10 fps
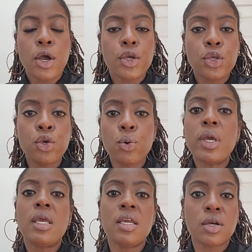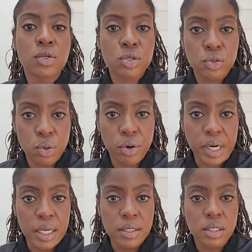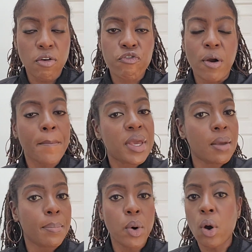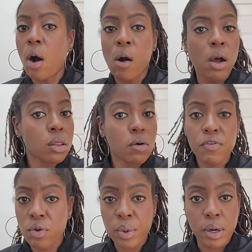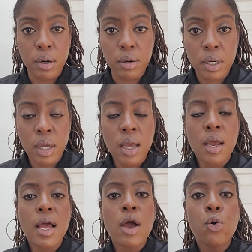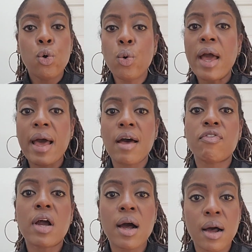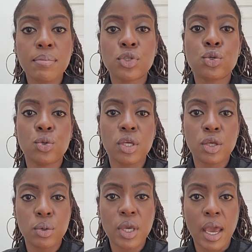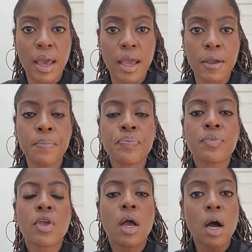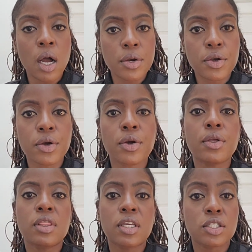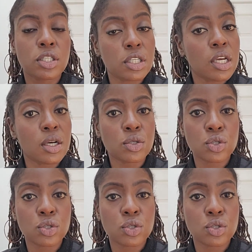you hear stories from people all over the world who have come to the UK under this tier